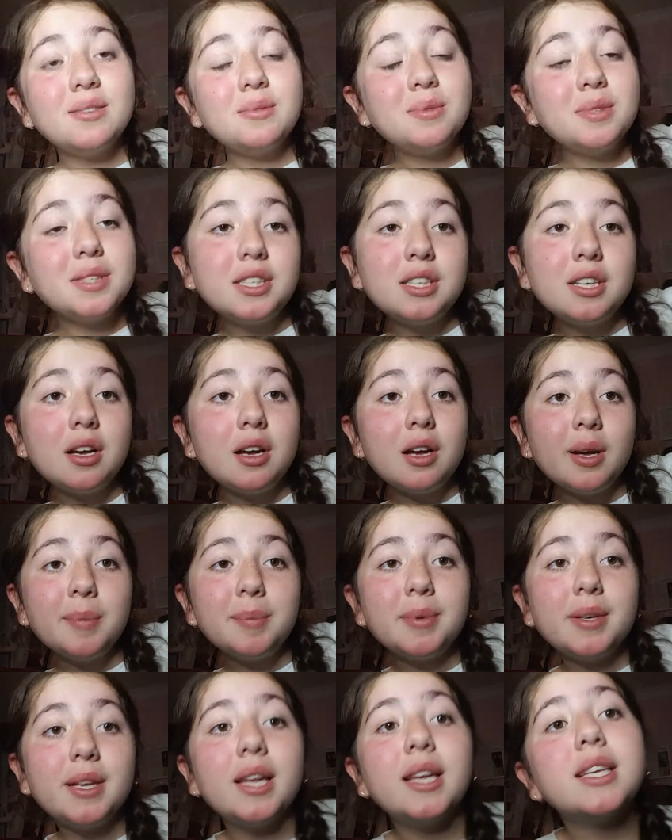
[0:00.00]
What's
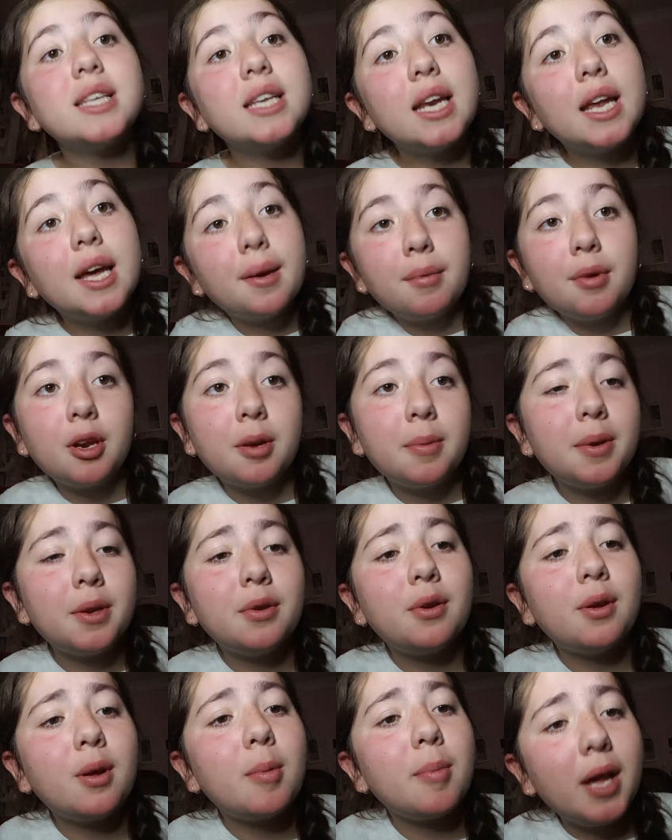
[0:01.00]
up? Today I'm going to be
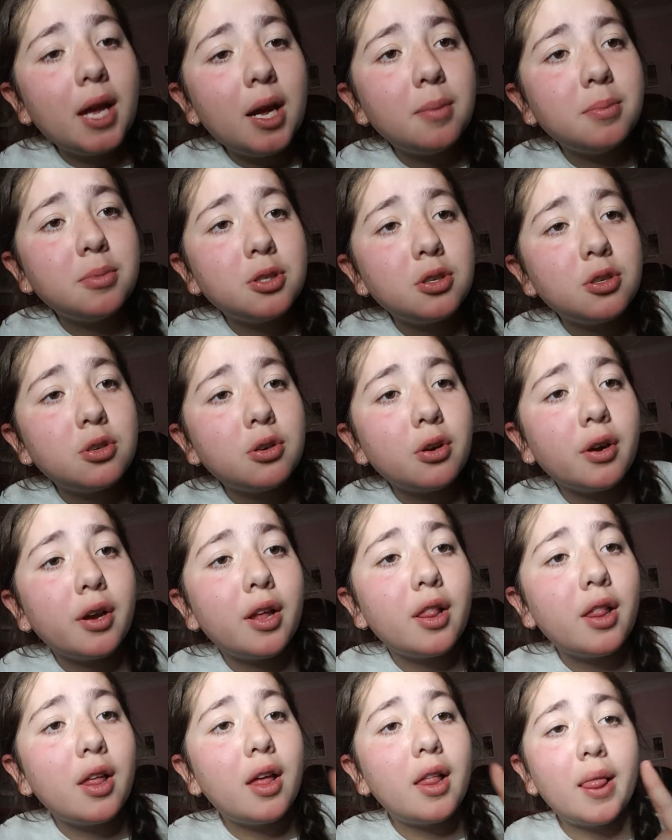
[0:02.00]
doing a makeup
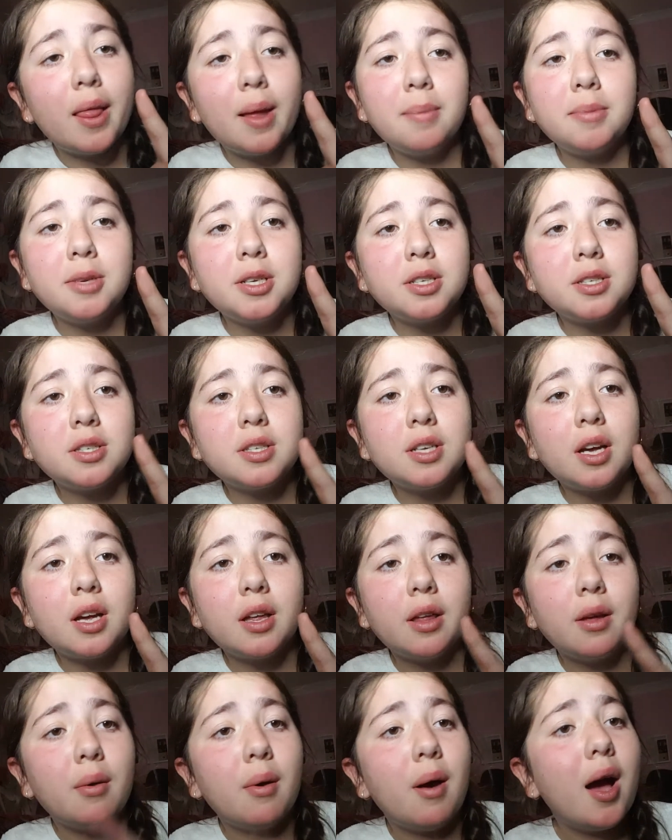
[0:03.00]
tutorial, and let me just tell
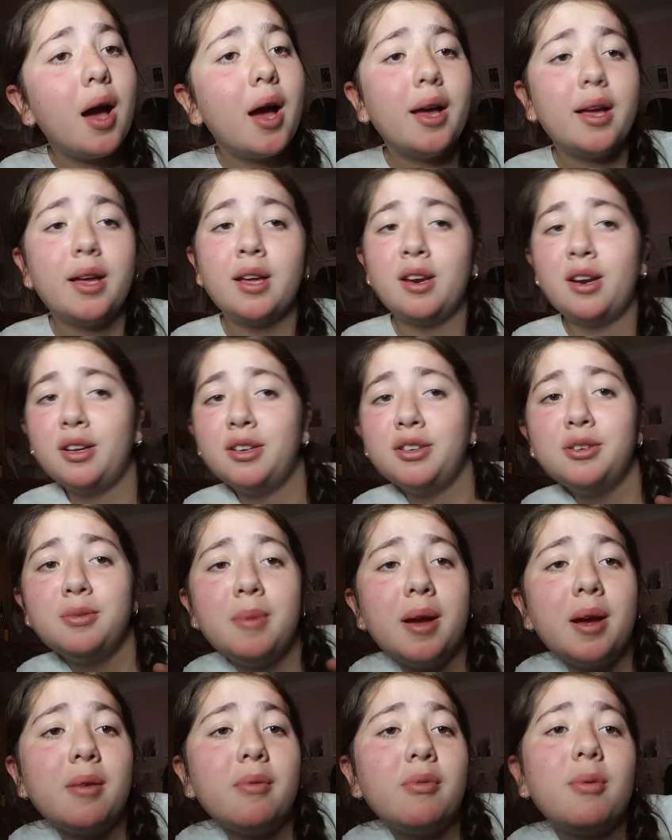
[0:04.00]
you, I cannot do
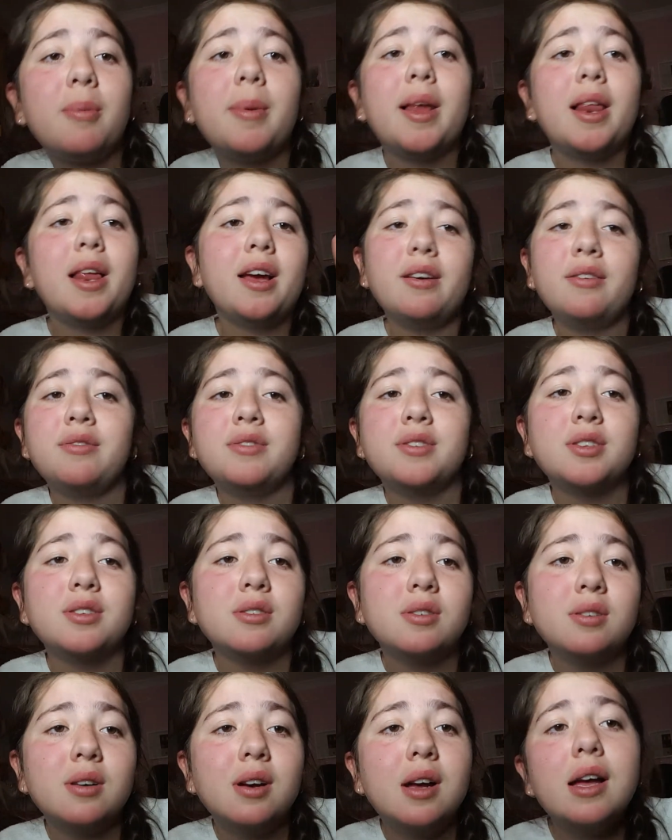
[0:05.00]
makeup for my life, so